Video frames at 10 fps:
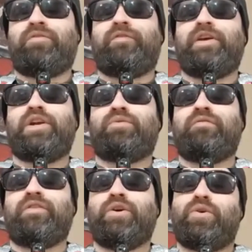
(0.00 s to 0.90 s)
figure
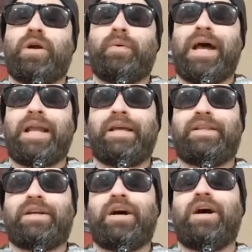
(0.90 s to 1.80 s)
review, or what I
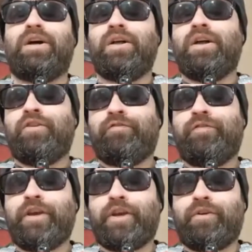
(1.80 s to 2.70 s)
like to call
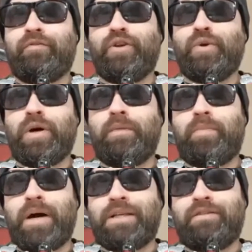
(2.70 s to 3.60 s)
figure review
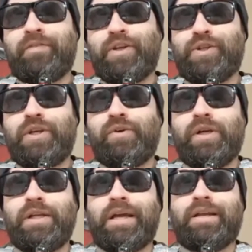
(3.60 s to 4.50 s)
unboxing videos here
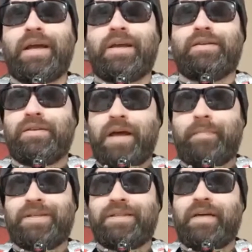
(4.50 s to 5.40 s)
on
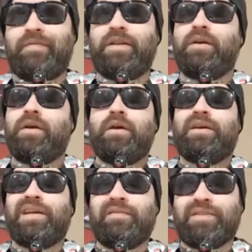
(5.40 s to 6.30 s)
Yagnama 7. Can't even